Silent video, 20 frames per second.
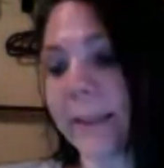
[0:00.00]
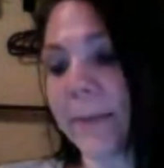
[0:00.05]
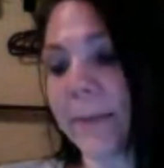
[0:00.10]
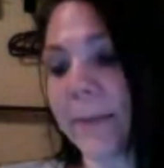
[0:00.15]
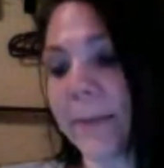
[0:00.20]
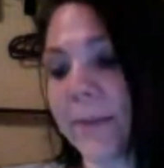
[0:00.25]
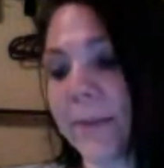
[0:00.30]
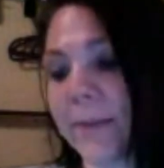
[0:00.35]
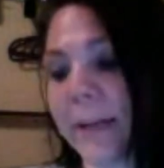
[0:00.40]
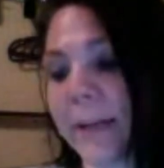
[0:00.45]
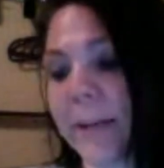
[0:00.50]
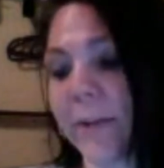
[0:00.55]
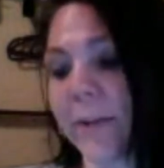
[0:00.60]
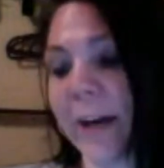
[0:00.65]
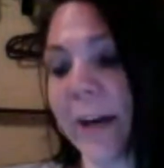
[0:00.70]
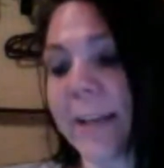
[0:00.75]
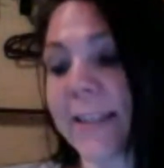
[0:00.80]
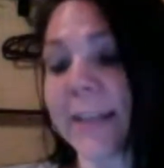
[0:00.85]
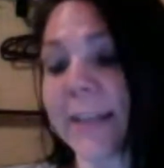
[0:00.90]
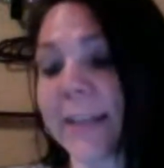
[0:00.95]
Kimber, thank you for
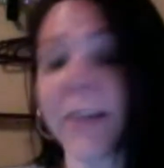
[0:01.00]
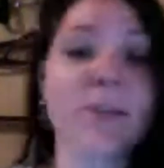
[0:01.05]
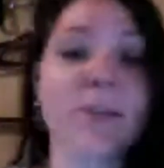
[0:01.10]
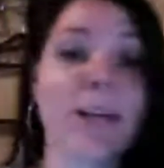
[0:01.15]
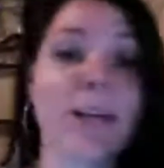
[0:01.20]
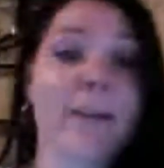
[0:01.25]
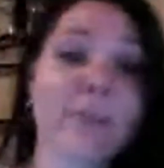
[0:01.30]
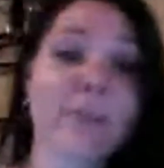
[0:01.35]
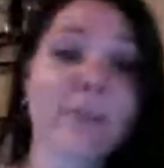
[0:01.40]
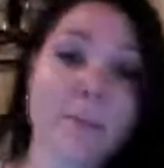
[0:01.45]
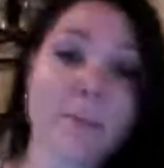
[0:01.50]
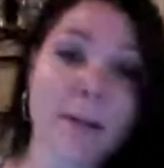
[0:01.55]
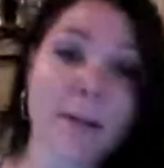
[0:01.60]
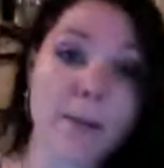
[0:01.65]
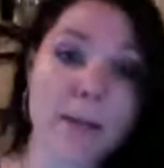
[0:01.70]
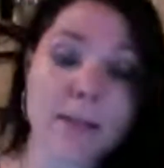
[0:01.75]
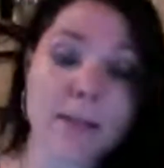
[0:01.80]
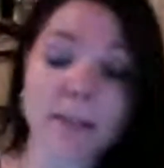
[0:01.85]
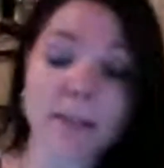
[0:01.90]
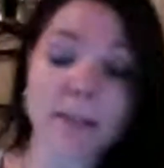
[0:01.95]
asking the question everybody
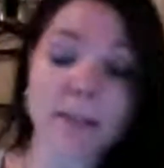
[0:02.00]
wants to